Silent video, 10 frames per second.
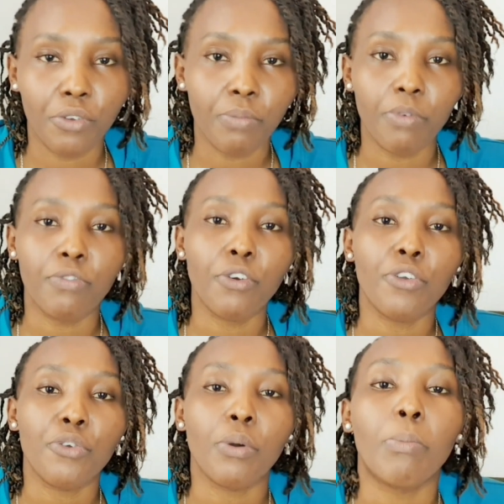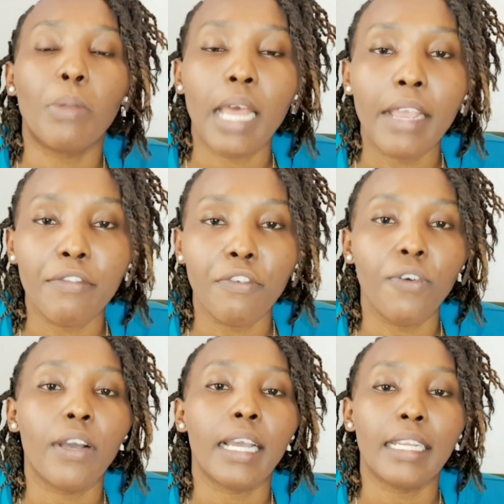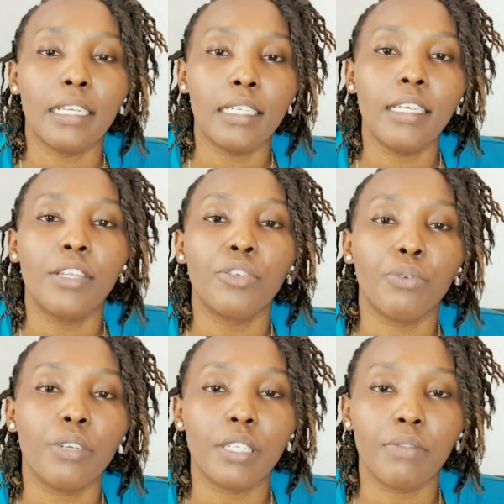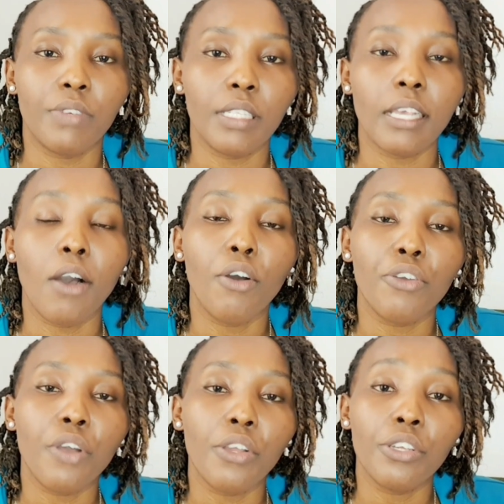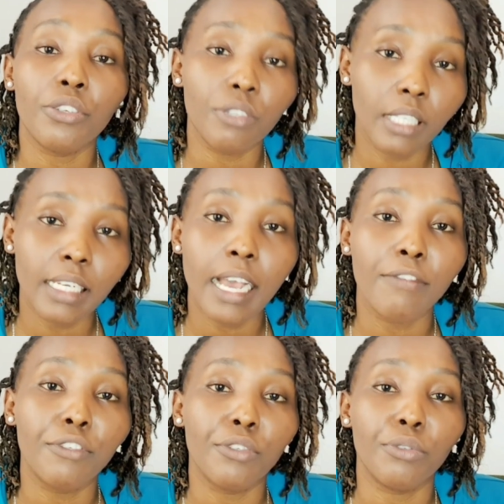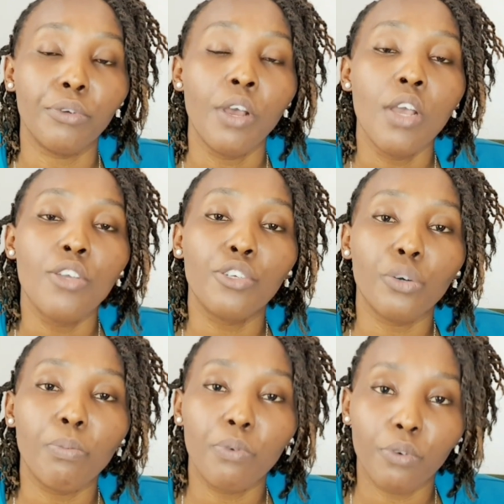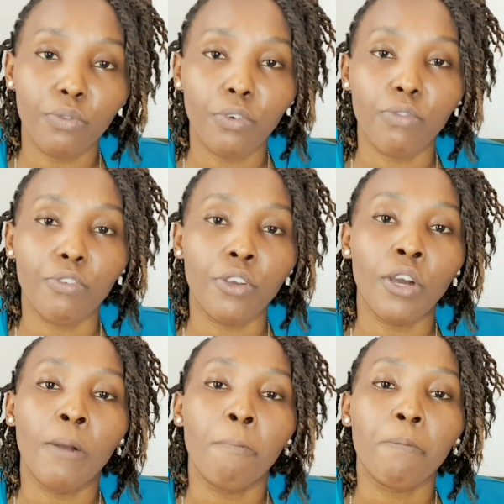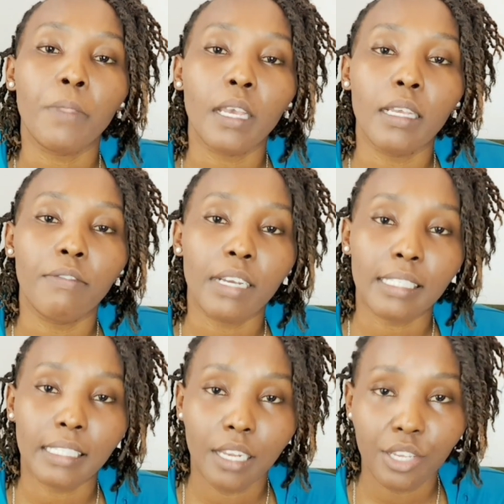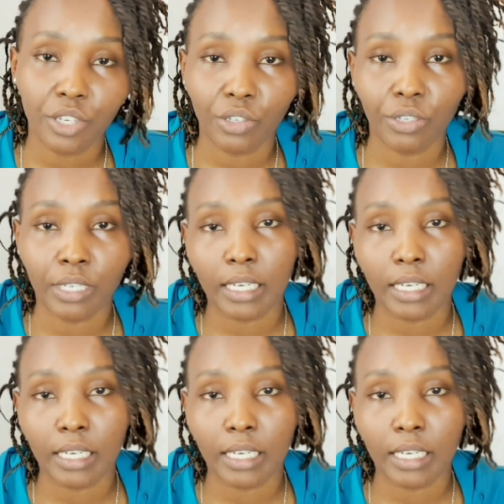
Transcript: before you apply for Canadian tourist visa, or you still have to show proof of your vaccination